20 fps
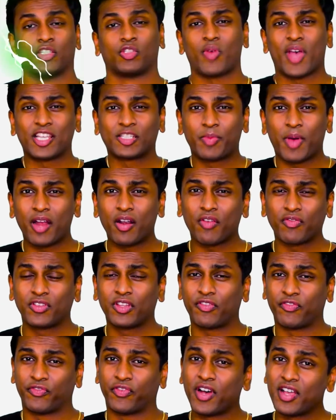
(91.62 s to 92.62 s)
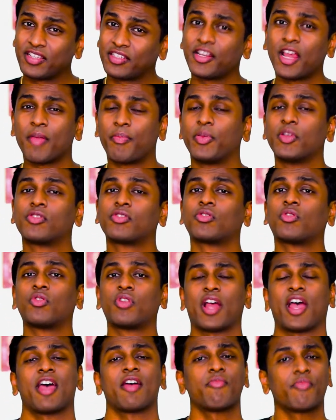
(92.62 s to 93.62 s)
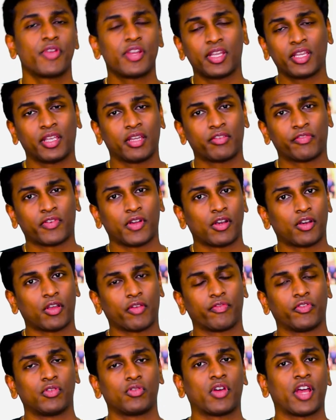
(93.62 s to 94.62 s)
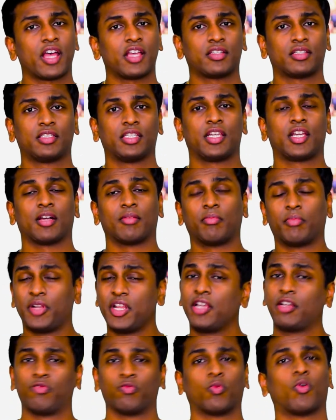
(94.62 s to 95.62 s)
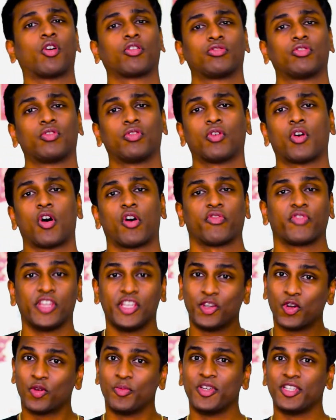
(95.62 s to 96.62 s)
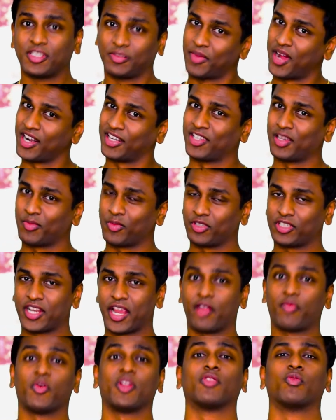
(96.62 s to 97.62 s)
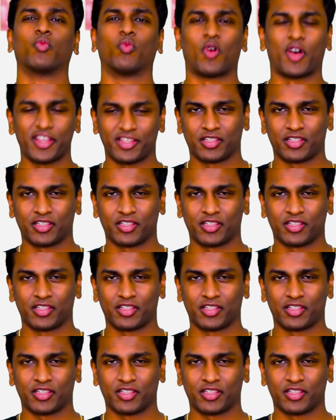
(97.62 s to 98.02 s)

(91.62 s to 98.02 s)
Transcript: So as part of the first episode, I'm bringing in front of you guys the complete walkthrough of Ecobee Smart Thermostat with voice